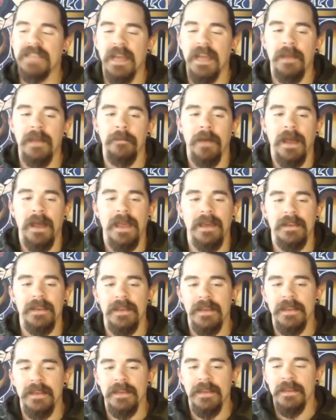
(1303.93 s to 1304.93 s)
time I had
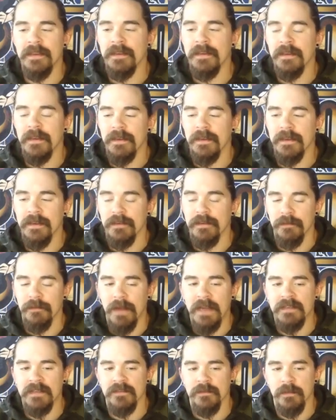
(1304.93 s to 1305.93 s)
any
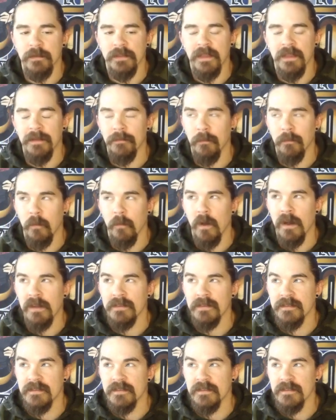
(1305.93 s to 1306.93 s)
interactions with them
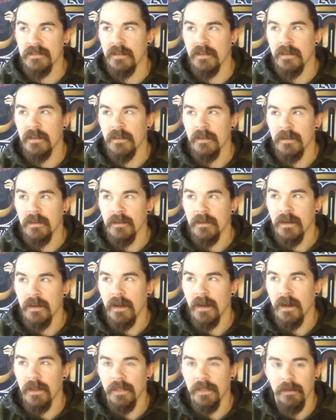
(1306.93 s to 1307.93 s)
was
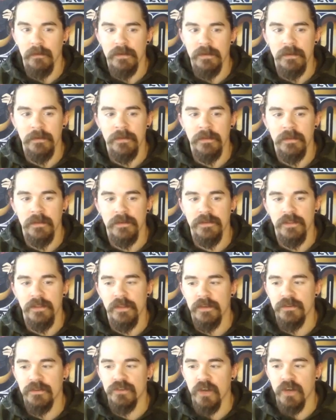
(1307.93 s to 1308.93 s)
uh, they were doing the,
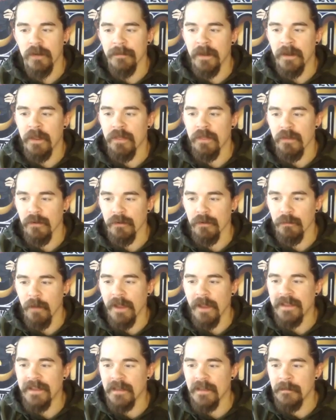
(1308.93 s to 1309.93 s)
the German Third
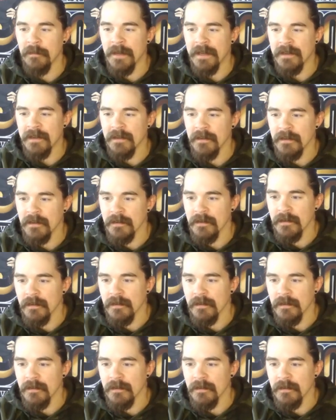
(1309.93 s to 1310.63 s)
Reich gimmick. Yeah,